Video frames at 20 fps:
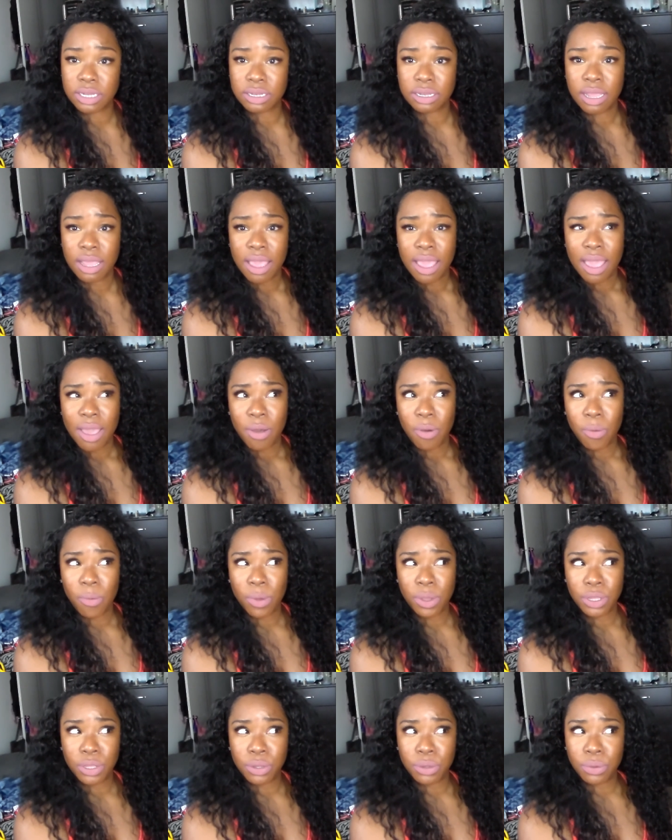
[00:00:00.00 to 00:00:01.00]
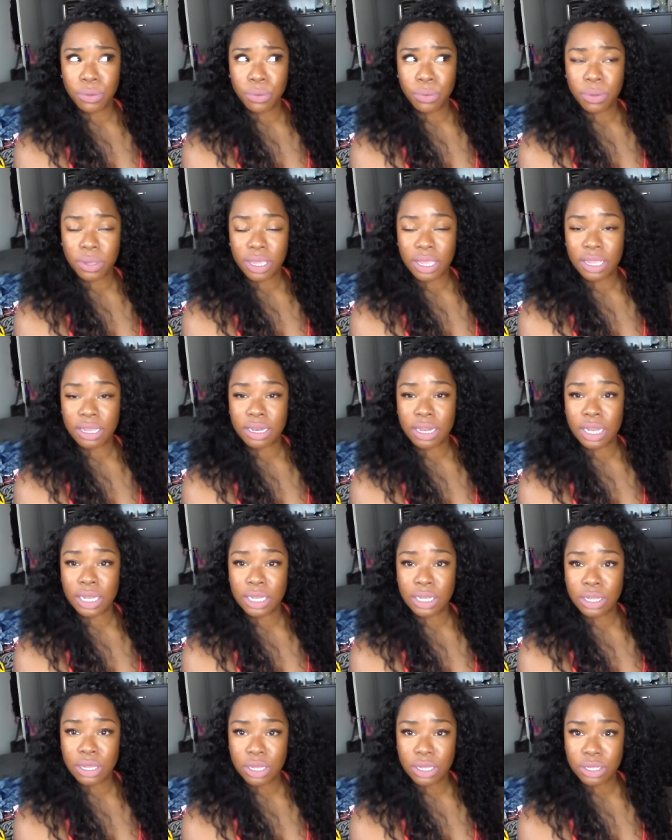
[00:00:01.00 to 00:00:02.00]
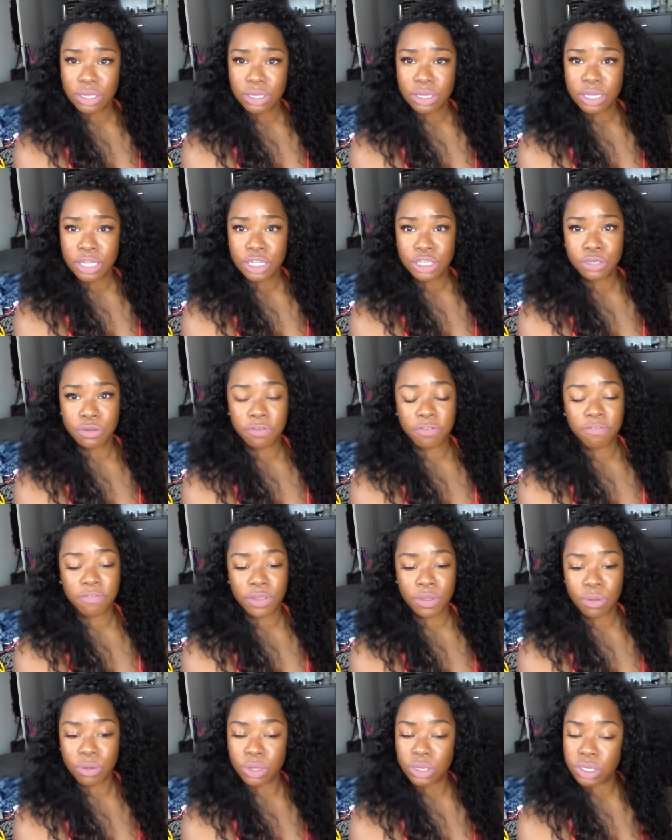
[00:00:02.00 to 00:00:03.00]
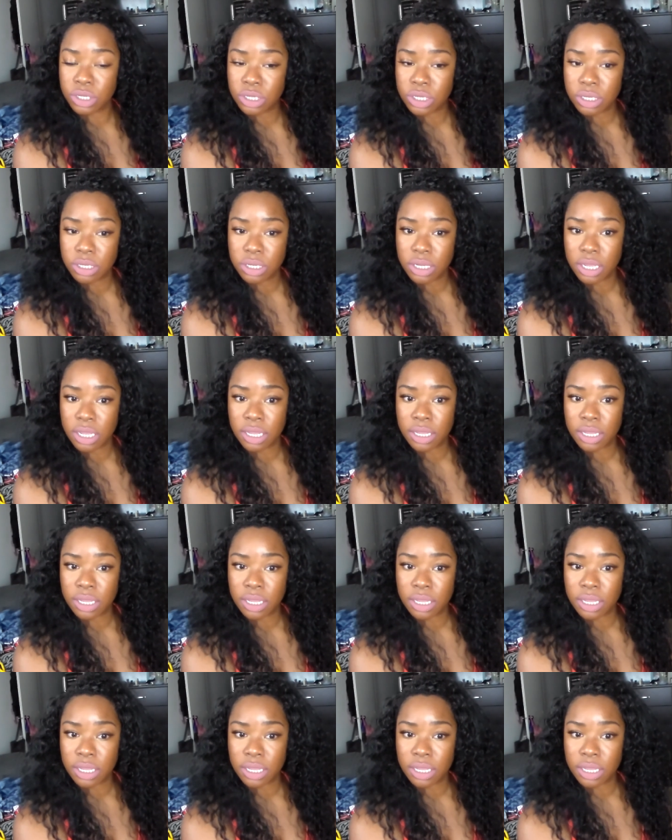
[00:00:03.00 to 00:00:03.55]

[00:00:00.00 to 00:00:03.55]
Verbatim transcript: And when you can look good, you feel good.